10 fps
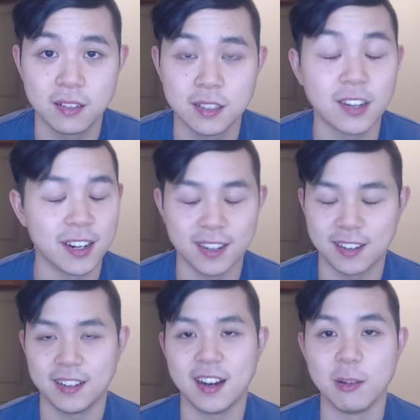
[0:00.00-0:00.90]
Sorry,
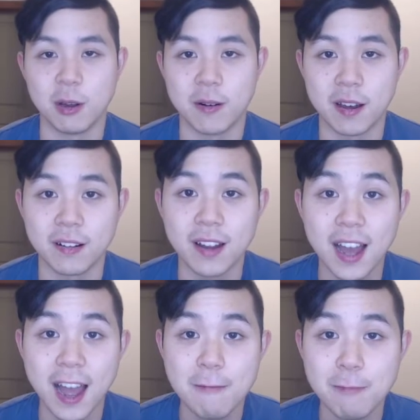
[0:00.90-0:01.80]
other way around.
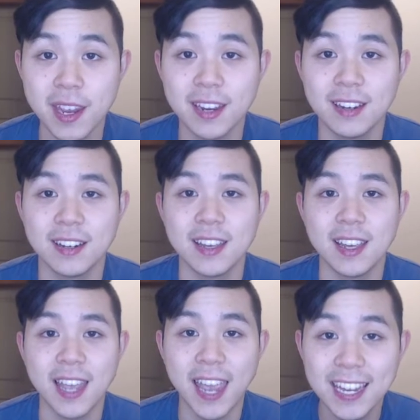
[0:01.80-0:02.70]
I'm paying
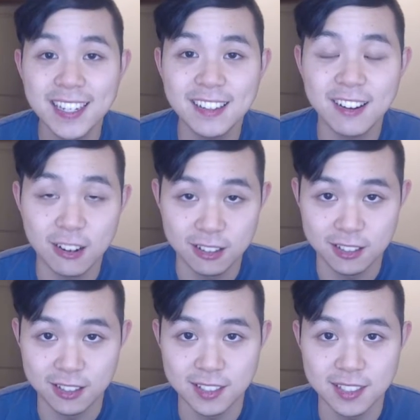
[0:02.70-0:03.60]

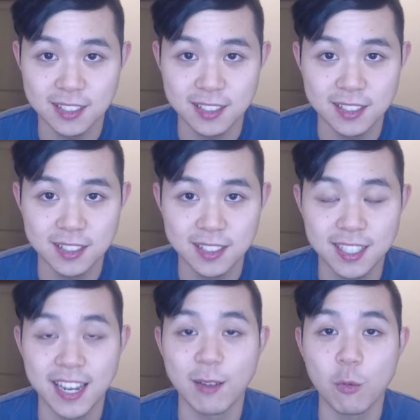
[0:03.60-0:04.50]
$80
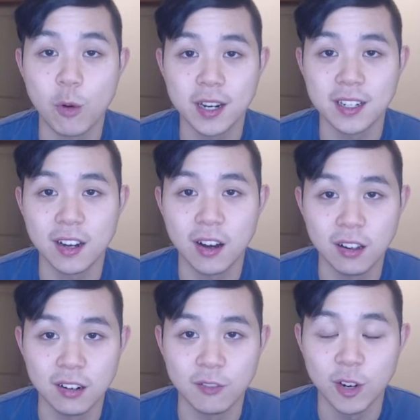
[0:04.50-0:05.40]
to get
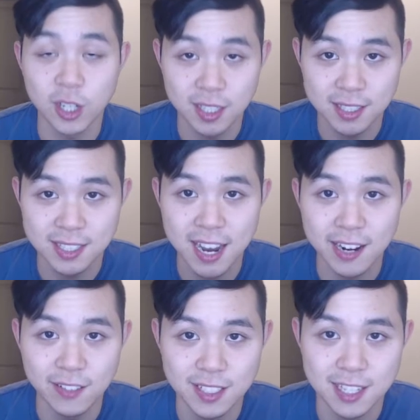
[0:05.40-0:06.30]
$1 of earnings
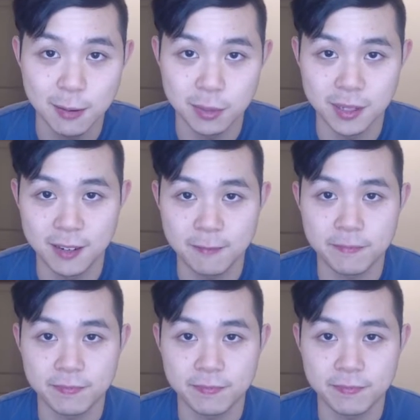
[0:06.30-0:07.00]
out of this company.